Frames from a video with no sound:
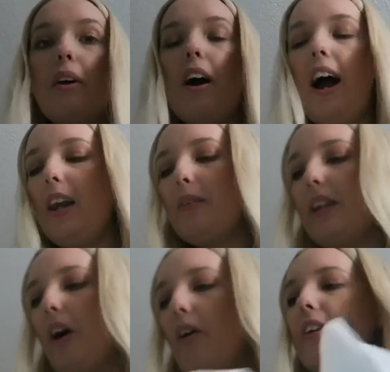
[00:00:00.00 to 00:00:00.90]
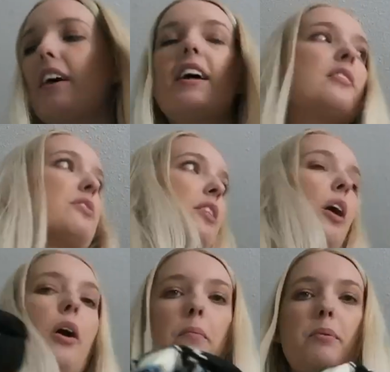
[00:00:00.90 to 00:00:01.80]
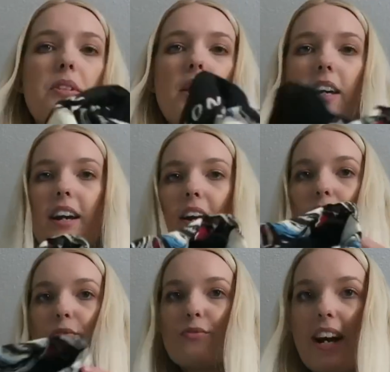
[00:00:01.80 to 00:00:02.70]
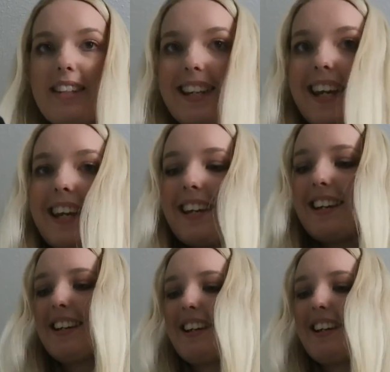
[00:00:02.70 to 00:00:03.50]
We got our Halloween Horror Nights tops ready